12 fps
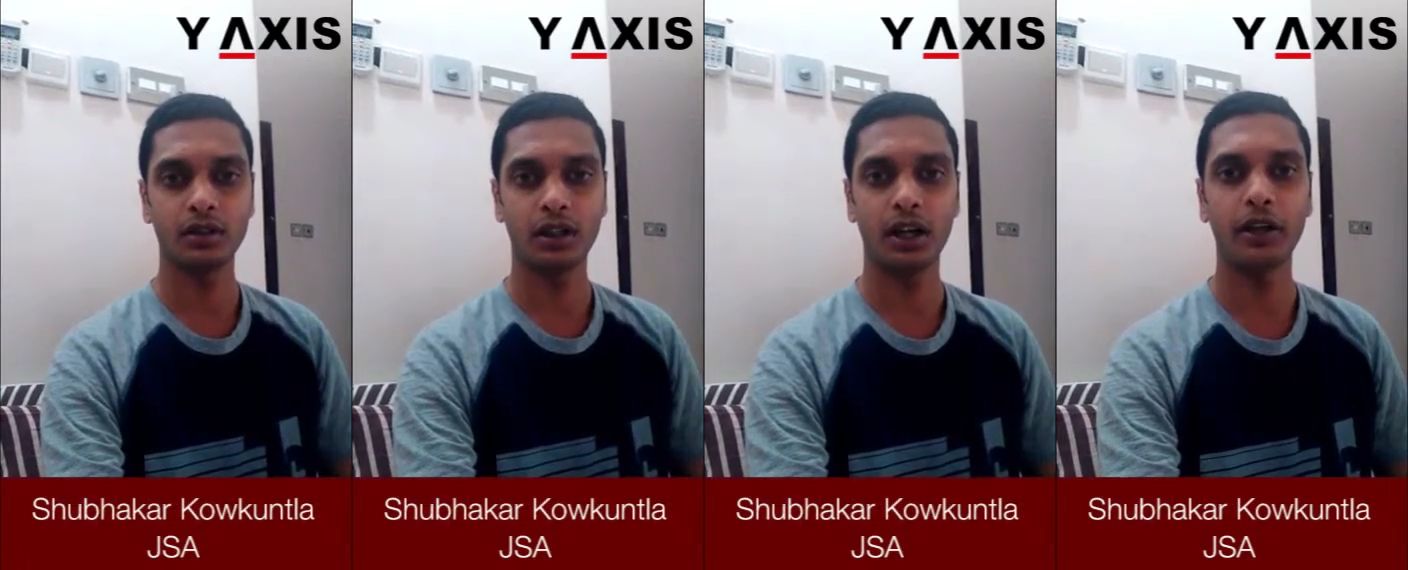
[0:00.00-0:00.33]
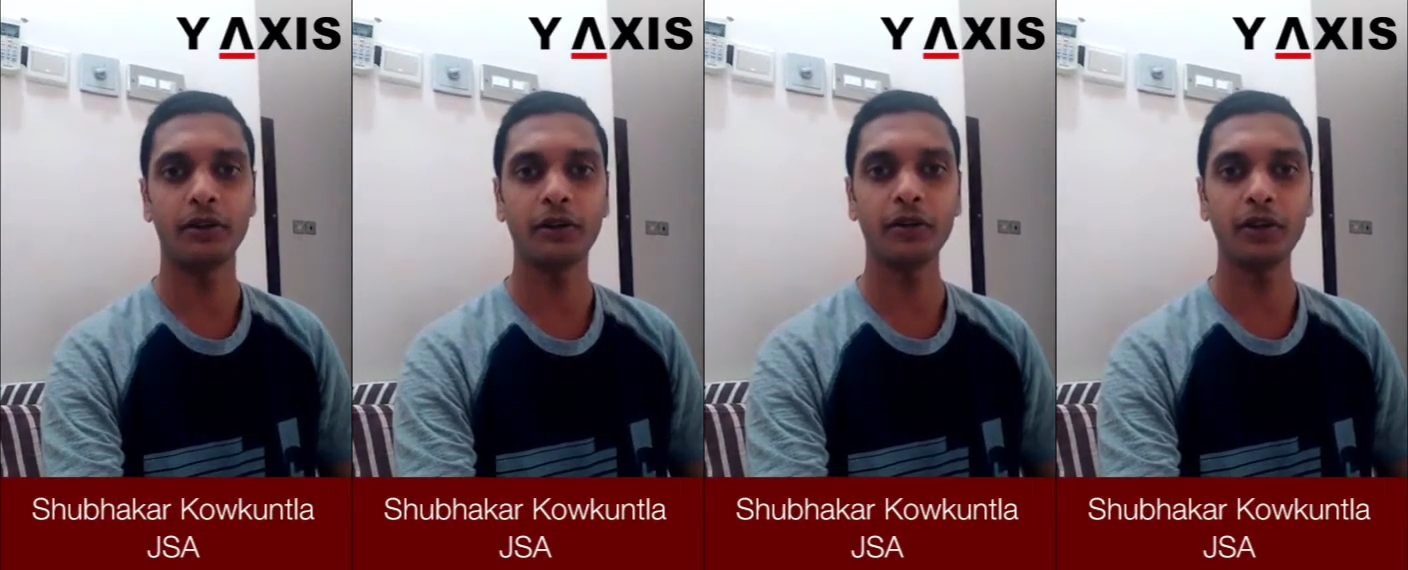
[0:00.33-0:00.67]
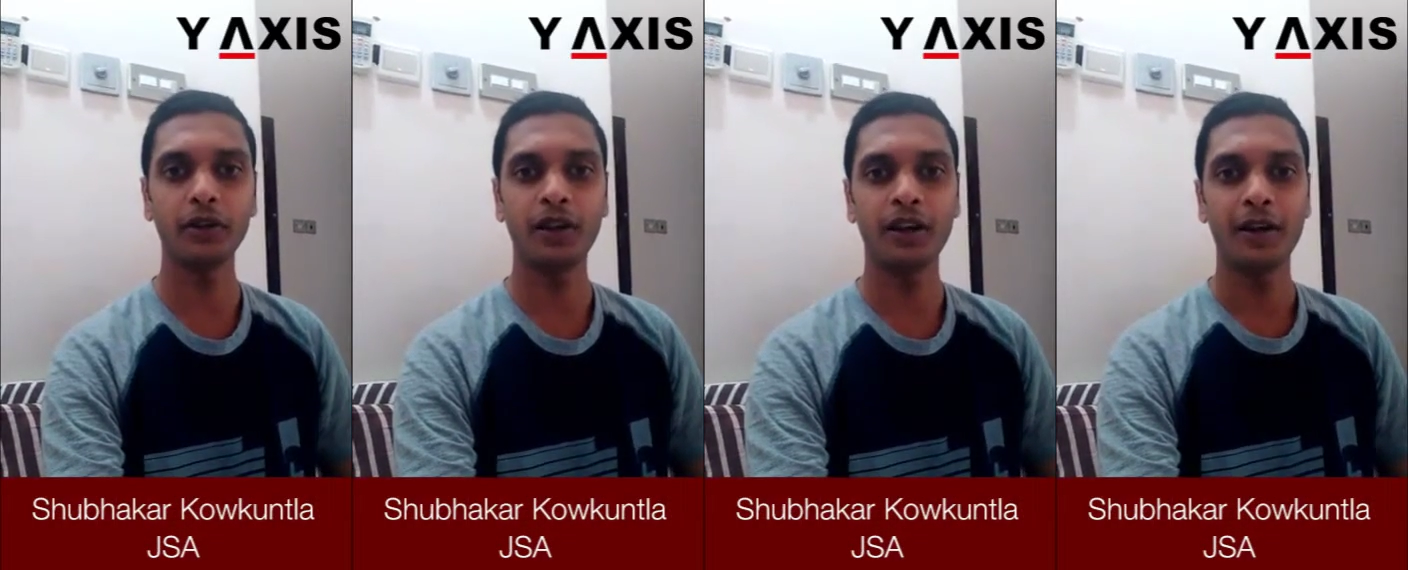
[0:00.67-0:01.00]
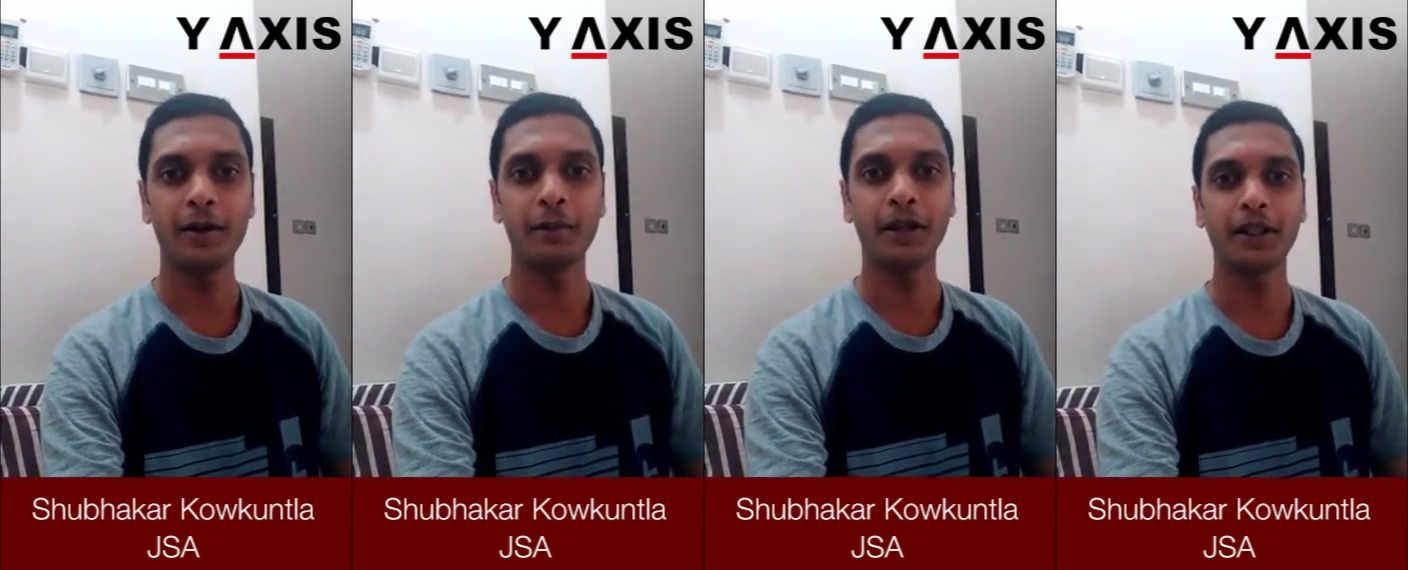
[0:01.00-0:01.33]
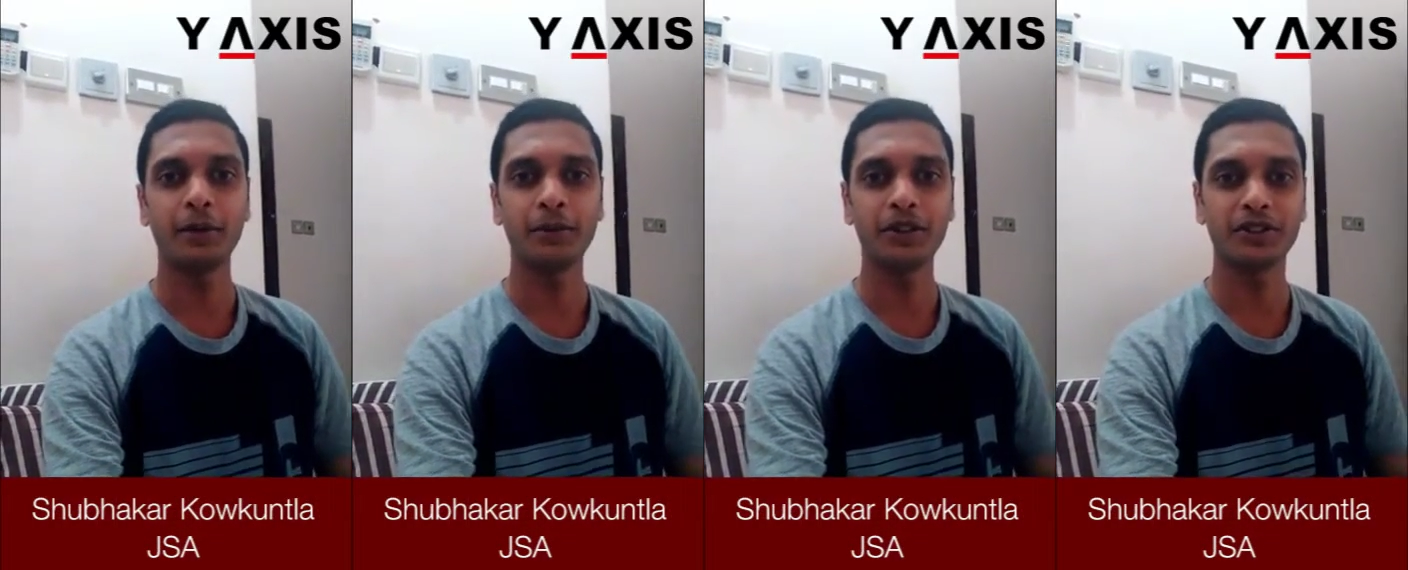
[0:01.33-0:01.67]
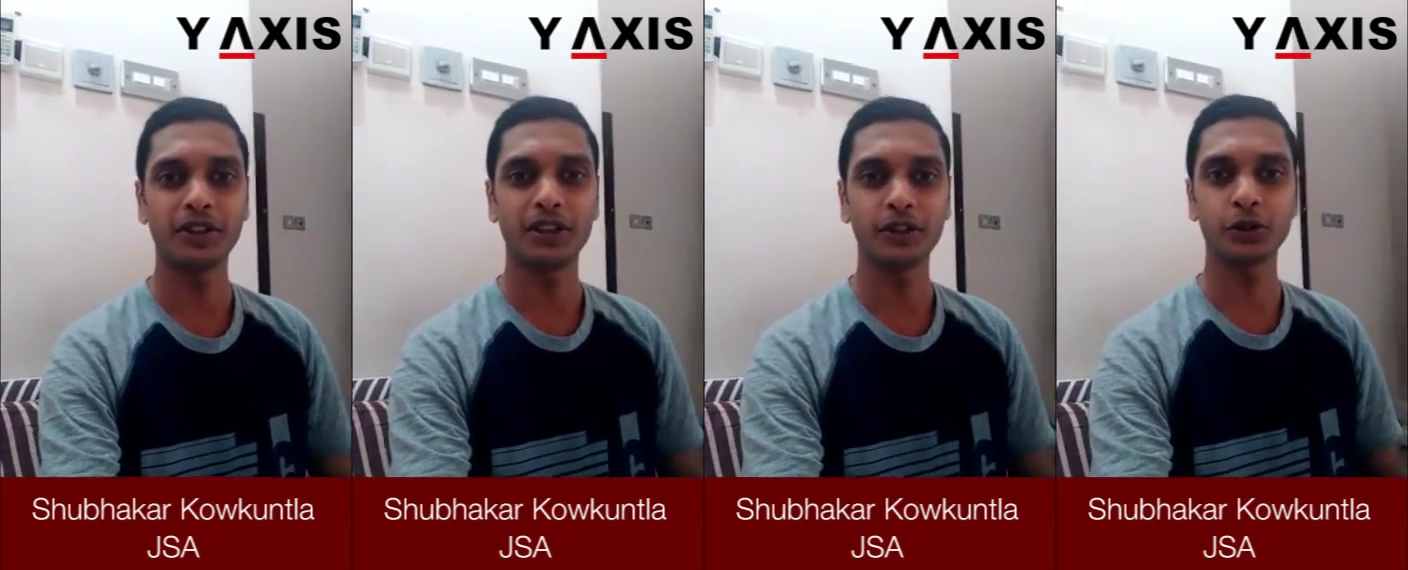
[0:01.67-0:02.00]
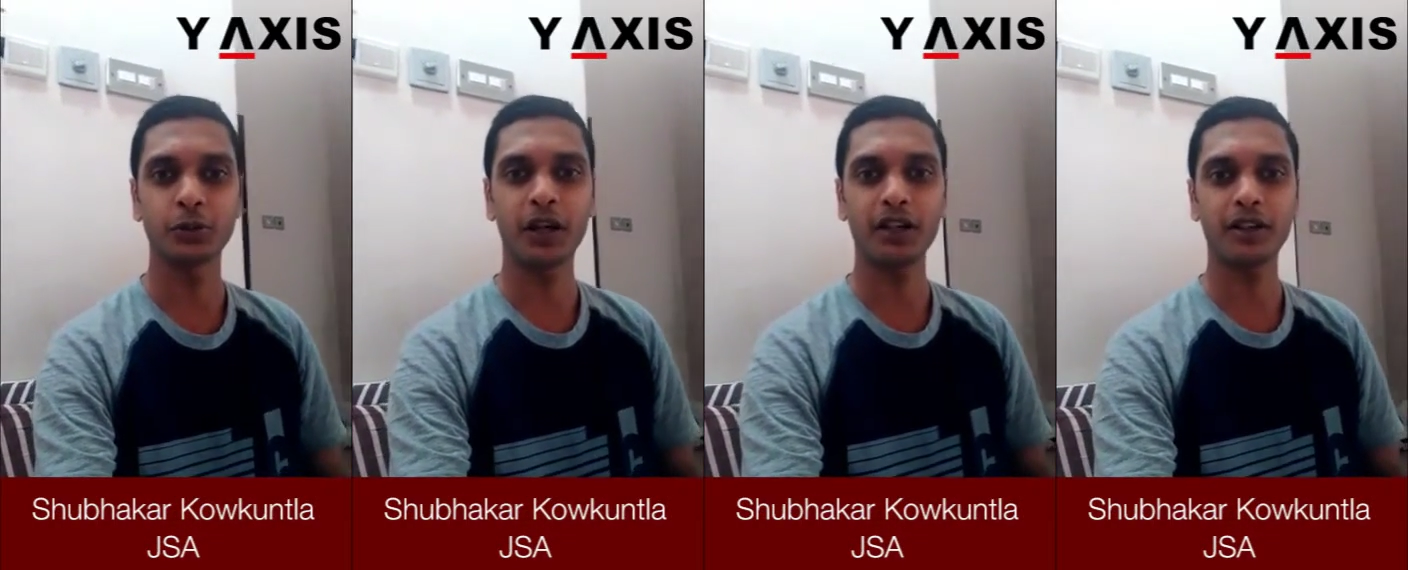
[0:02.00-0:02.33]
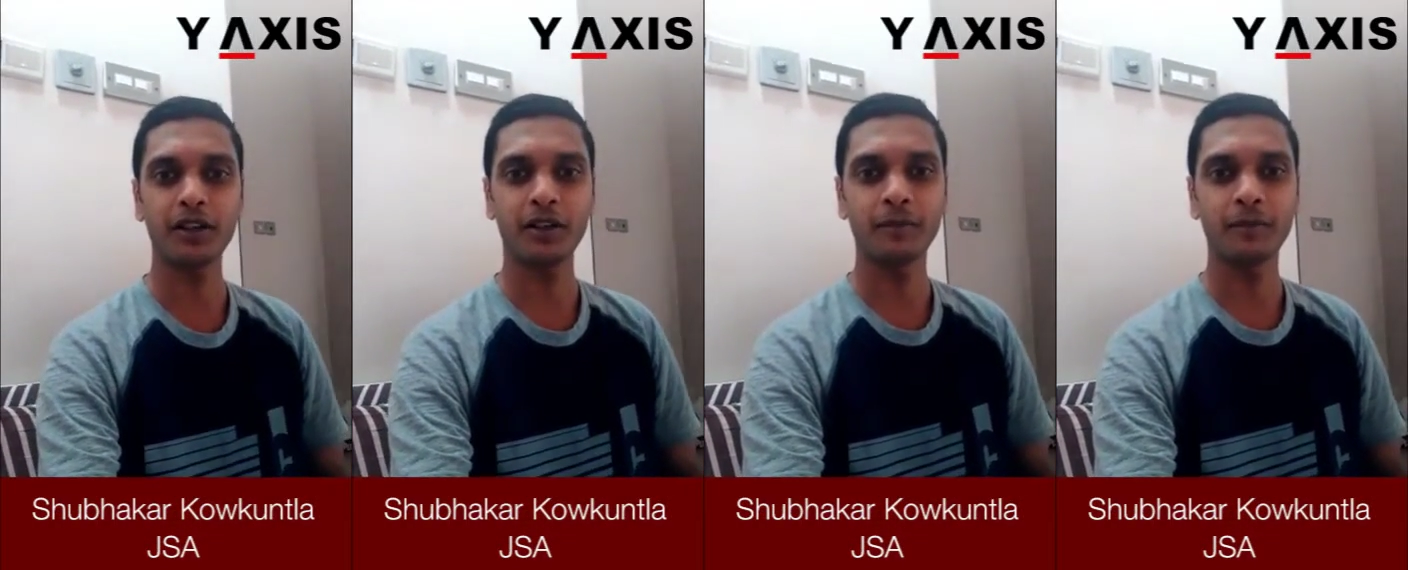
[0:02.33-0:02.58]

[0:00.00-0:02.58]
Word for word: Hi everyone, my name is uh, Shubhakar.